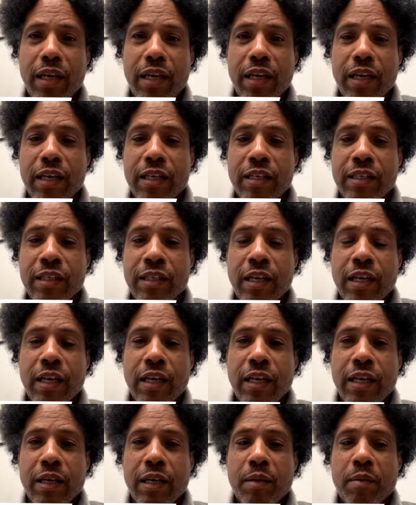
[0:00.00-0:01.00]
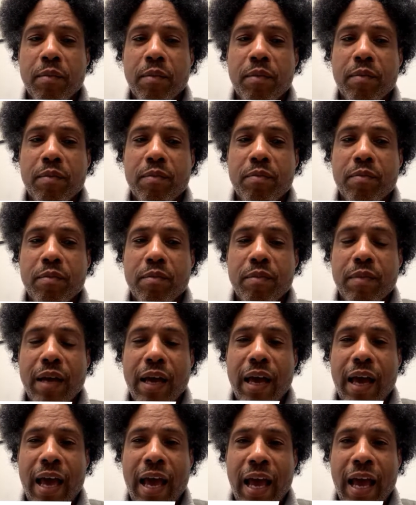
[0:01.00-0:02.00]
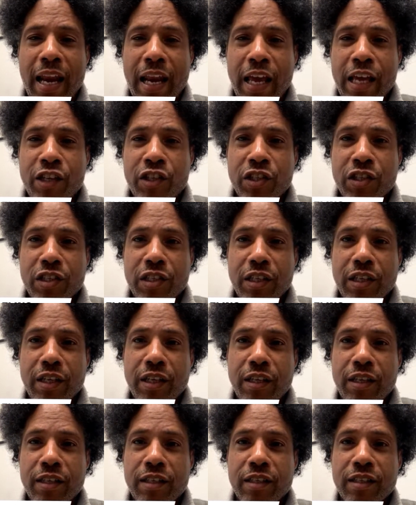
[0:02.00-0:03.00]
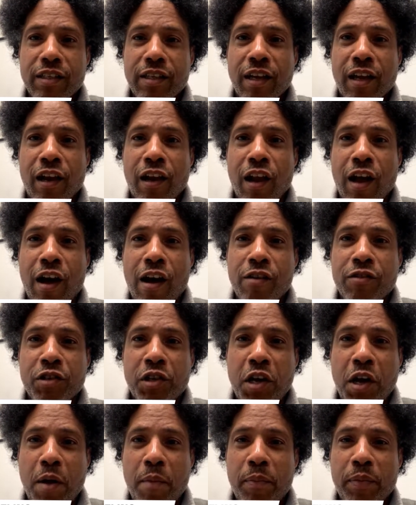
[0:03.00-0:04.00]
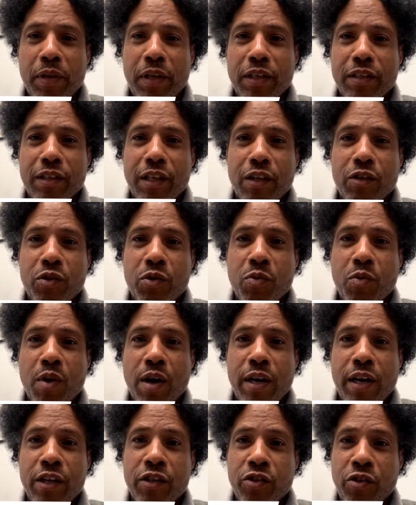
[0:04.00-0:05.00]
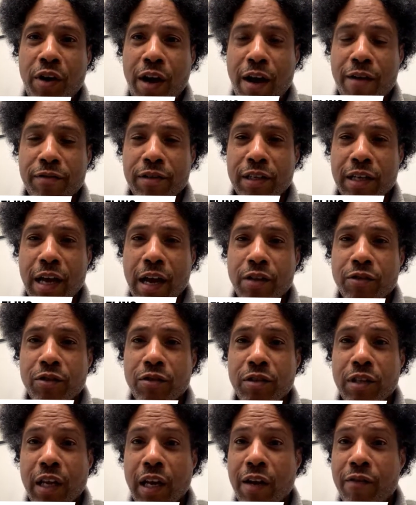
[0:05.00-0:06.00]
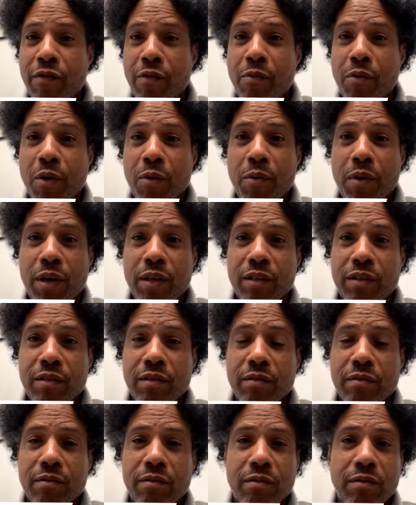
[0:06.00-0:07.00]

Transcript: is ad agencies and large companies that you want as your advertisers, that everyone wants,